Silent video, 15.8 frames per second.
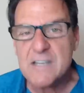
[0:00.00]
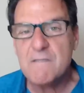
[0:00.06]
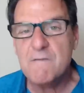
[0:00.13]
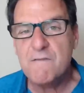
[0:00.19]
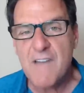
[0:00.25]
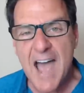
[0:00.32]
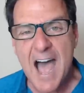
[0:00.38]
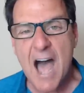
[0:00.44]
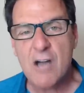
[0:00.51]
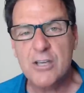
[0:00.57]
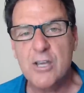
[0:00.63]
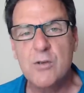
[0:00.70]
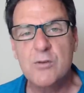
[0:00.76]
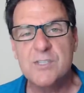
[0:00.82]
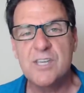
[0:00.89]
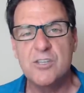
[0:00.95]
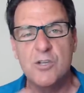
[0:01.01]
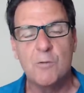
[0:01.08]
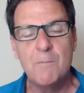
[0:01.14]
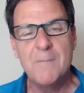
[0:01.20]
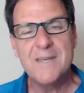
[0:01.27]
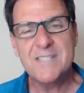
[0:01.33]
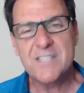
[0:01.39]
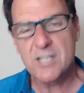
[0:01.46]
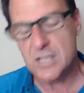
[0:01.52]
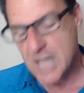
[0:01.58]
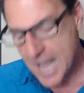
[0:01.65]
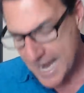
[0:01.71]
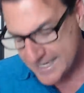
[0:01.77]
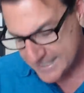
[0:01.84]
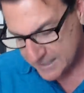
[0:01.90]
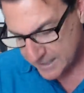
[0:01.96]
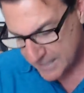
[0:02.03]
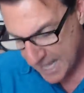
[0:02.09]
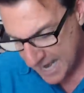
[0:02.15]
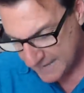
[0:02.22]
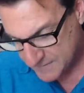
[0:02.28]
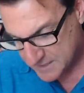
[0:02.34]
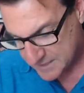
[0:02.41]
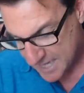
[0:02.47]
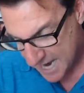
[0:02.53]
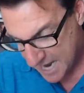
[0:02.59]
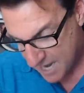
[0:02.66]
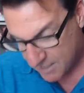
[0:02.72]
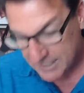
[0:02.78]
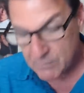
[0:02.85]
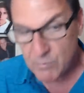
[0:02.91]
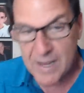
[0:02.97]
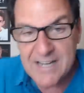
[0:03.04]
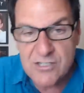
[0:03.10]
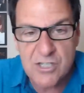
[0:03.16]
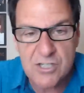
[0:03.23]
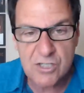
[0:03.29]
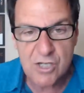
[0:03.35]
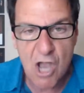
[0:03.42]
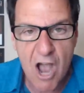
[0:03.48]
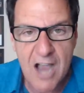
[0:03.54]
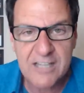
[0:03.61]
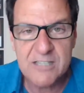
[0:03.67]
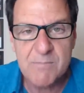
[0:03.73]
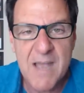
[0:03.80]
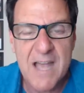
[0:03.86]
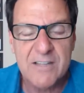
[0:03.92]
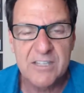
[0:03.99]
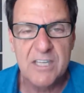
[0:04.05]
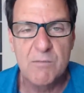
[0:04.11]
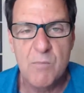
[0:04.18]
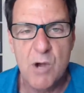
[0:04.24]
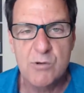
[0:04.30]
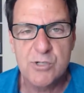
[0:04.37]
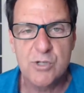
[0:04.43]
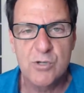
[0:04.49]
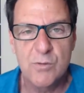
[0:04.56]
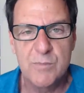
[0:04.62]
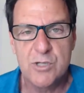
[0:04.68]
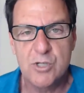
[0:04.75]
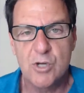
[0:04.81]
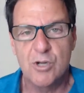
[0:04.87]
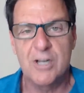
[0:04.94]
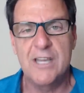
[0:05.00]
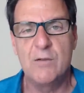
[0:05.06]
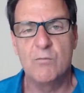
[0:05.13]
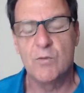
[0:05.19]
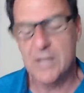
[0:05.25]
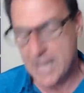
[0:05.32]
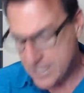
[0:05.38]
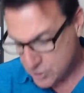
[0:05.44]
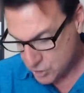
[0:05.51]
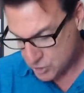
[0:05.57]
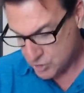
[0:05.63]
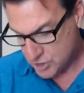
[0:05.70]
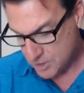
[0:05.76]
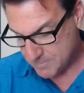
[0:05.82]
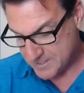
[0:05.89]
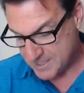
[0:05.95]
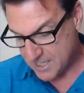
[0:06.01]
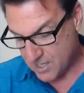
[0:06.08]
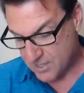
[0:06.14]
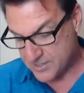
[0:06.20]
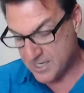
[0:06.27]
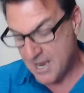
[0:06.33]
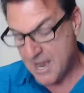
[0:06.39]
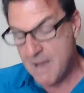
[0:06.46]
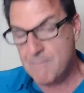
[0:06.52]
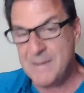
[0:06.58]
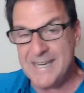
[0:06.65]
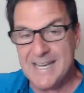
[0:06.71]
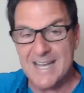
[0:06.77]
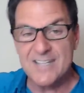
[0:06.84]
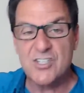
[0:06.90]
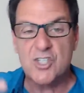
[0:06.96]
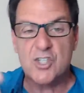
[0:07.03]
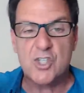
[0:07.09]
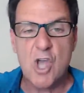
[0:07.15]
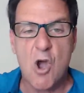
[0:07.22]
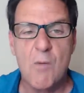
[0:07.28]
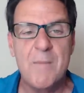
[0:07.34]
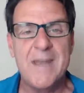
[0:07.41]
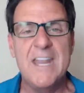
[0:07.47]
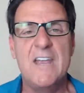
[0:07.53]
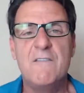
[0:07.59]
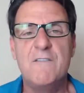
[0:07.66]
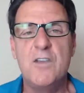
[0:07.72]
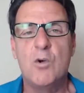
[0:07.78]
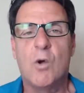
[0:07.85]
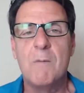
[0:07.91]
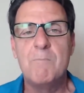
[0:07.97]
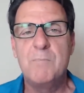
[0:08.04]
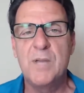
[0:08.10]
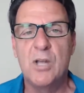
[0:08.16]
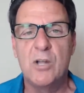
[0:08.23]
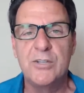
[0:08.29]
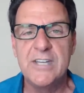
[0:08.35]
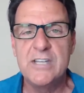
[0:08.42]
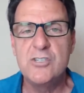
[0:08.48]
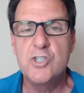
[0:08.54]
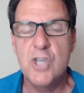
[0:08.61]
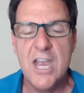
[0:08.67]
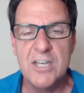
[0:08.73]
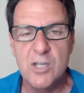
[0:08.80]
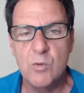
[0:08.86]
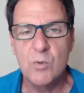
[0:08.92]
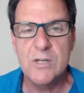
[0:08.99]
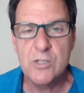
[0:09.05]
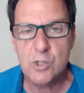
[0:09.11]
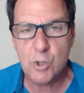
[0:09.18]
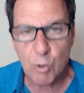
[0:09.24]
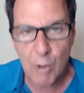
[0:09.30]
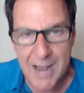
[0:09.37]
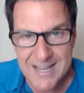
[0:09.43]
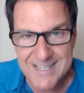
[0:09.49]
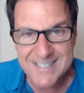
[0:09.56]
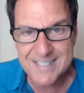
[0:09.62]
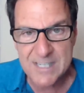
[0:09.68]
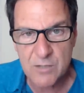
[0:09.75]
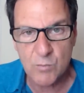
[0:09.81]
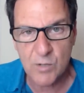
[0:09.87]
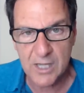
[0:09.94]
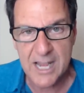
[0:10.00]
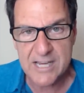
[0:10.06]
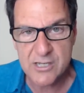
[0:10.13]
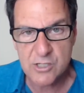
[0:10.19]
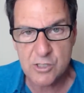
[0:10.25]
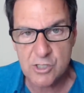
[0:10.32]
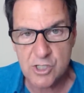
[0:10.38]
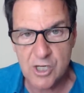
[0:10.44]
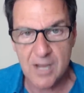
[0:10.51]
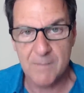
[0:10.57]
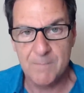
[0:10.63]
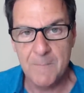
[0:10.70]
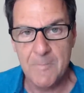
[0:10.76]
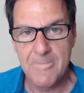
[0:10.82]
in values and you're misaligned in lifestyle and i just talked about the emotional maturity and relationship skills because so many of you are building genuine trust in relationship